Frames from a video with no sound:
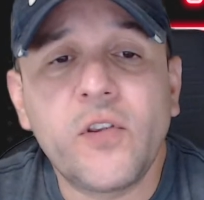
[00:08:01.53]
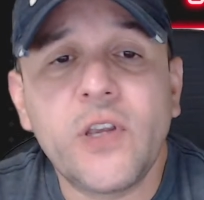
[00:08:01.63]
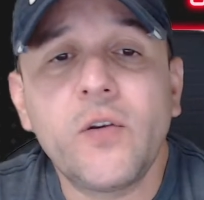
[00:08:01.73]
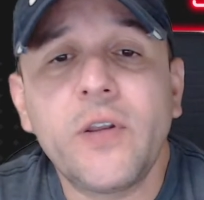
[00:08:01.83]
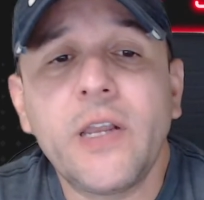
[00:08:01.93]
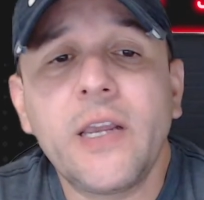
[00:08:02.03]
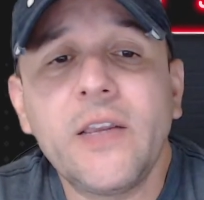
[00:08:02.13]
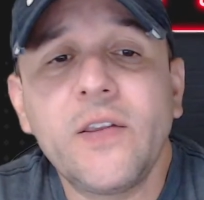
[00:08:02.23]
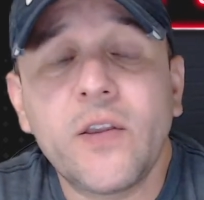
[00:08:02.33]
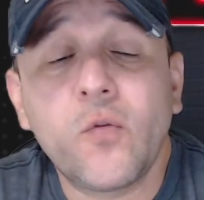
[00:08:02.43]
thing you need
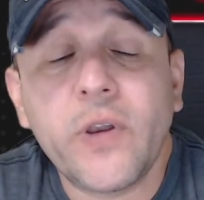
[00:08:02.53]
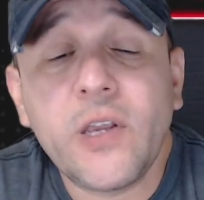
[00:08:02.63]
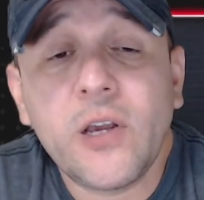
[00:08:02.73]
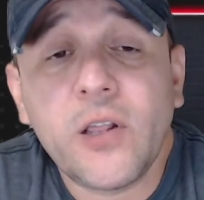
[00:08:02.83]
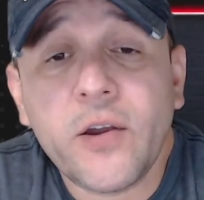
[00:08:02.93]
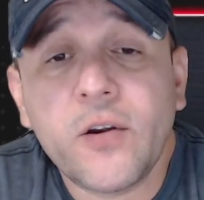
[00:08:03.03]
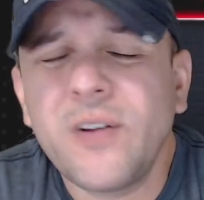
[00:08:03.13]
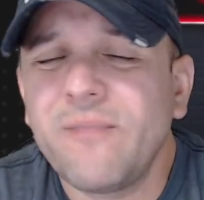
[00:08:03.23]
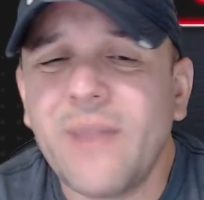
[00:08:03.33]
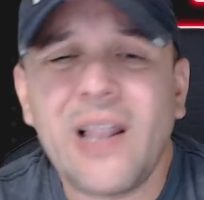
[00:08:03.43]
is the 20-year
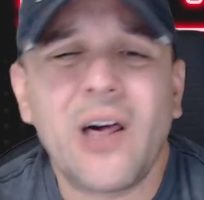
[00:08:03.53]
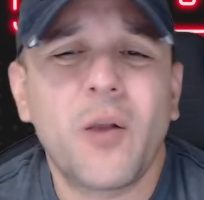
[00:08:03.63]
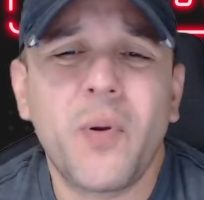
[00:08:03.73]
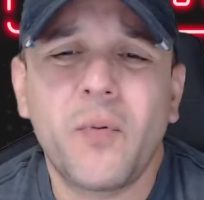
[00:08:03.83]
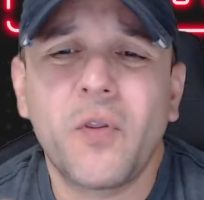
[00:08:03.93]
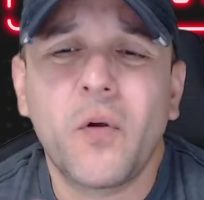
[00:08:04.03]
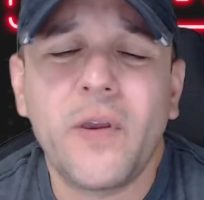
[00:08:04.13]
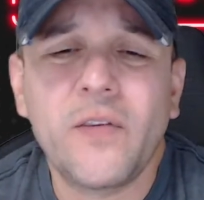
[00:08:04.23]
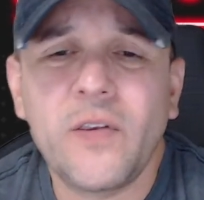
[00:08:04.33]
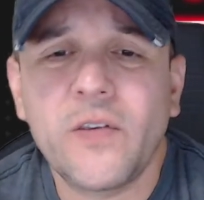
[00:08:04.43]
letter. A lot of people know
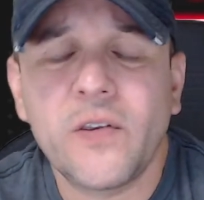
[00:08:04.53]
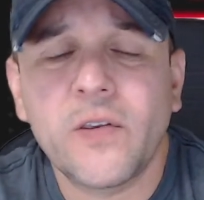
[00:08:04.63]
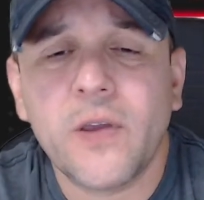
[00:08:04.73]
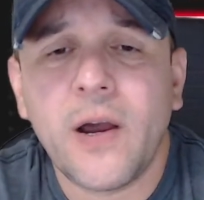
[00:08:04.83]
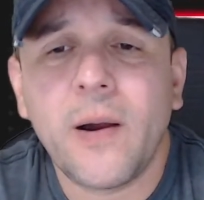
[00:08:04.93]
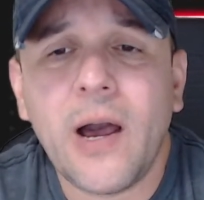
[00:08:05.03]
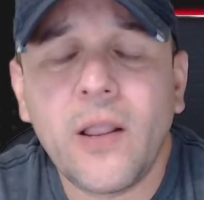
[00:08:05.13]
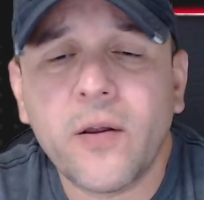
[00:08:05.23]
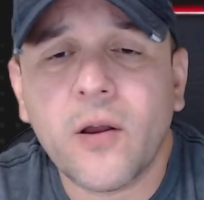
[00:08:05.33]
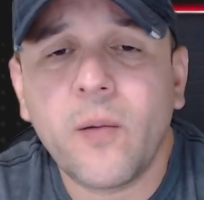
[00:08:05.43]
this. This is a
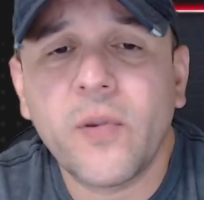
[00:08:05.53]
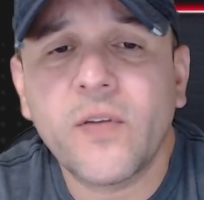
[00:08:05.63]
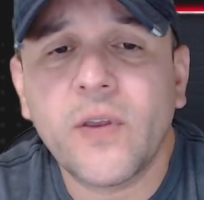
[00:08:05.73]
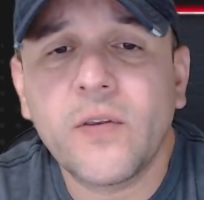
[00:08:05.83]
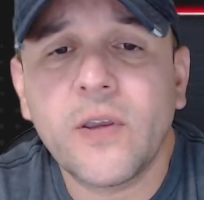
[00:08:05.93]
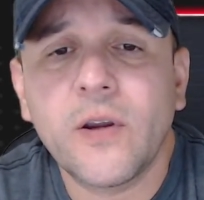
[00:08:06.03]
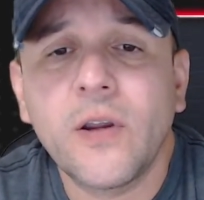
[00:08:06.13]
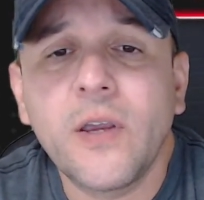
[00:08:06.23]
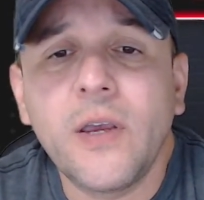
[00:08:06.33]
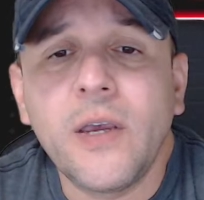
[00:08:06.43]
lot of common sense
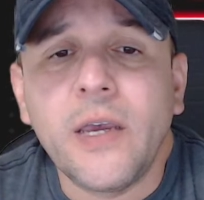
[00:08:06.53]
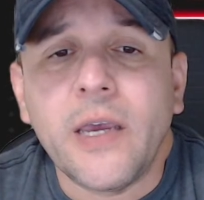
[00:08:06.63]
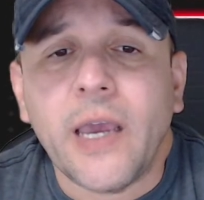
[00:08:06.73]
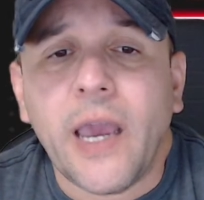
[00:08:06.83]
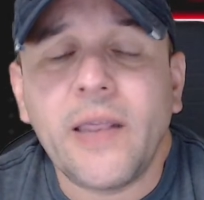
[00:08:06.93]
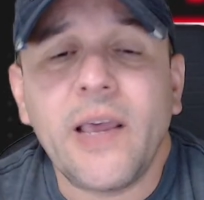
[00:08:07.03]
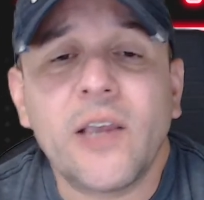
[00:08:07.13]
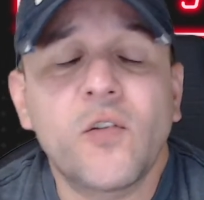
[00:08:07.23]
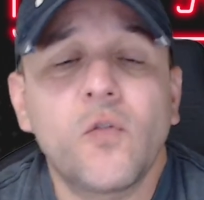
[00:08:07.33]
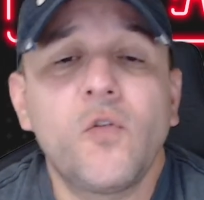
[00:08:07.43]
here. And
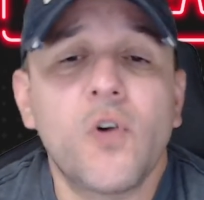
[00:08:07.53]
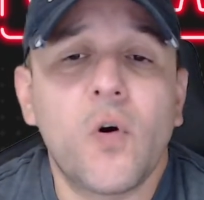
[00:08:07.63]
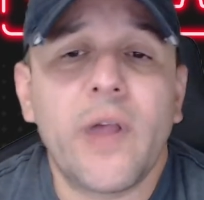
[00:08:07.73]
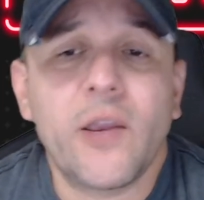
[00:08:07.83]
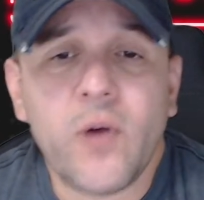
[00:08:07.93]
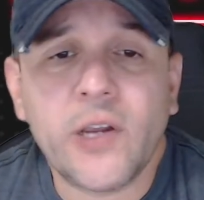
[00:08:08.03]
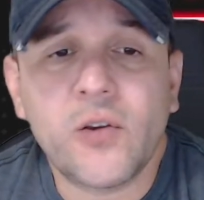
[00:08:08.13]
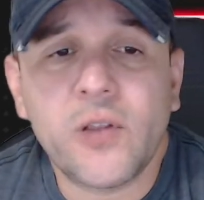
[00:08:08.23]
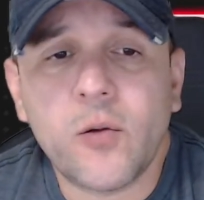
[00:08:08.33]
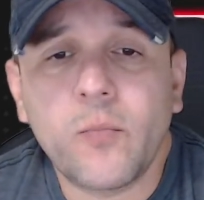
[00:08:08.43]
that's to show that you
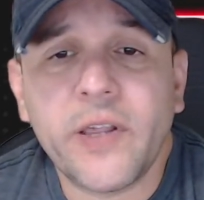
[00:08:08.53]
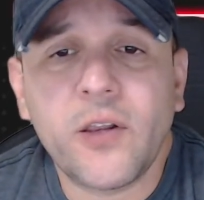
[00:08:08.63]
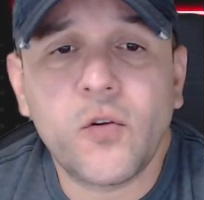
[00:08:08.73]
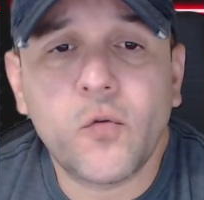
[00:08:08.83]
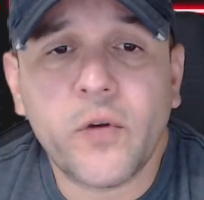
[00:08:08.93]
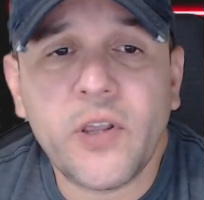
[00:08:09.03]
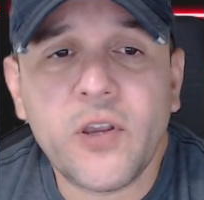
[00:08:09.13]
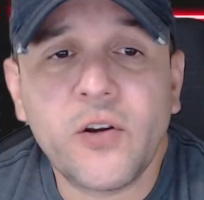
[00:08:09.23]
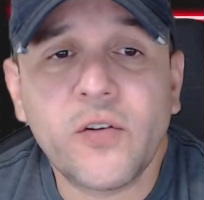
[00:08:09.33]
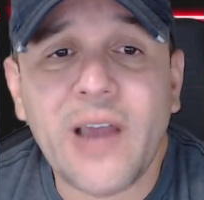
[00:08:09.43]
actually completed your 20
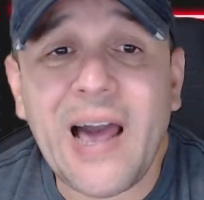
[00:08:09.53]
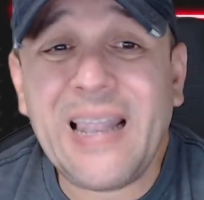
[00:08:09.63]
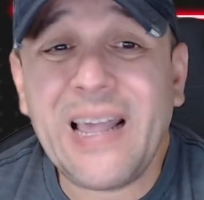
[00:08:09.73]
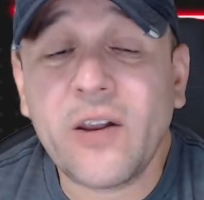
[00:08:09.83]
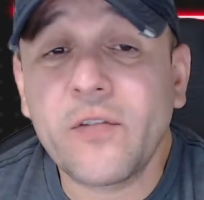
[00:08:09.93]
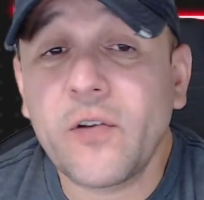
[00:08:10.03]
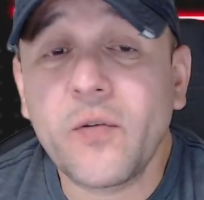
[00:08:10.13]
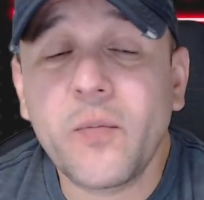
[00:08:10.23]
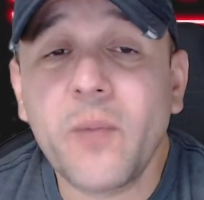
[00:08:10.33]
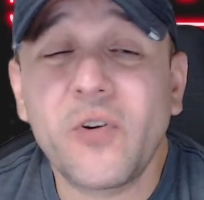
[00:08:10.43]
years. A lot of
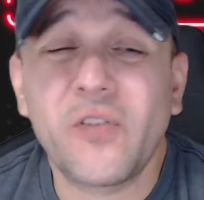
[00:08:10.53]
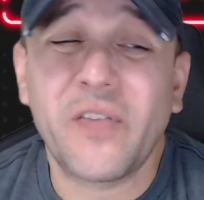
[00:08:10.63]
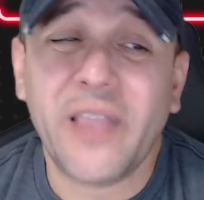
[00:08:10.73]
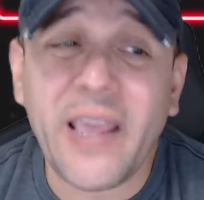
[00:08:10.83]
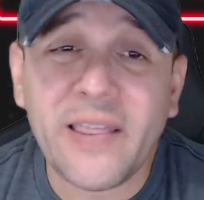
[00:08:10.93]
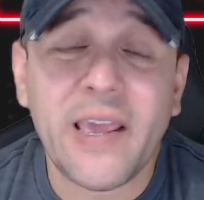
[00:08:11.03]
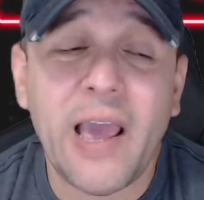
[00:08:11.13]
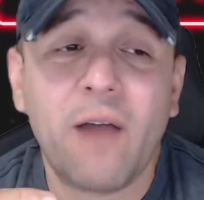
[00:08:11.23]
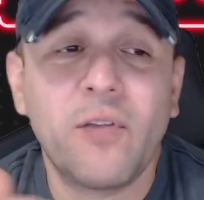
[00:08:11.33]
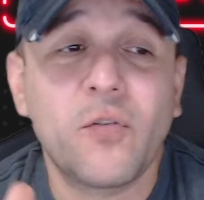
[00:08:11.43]
service members think they
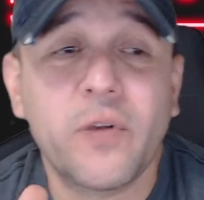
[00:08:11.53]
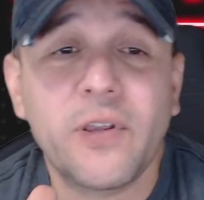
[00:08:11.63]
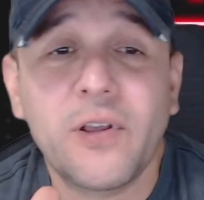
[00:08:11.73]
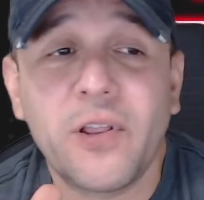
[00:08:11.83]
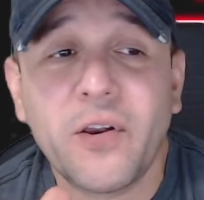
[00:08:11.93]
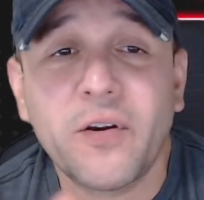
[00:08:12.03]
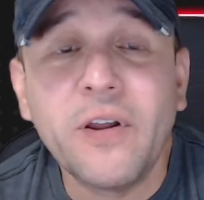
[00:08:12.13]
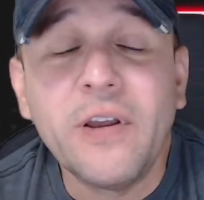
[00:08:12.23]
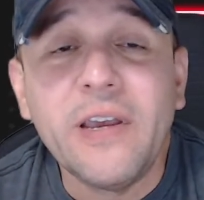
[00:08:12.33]
have the 20-year letter,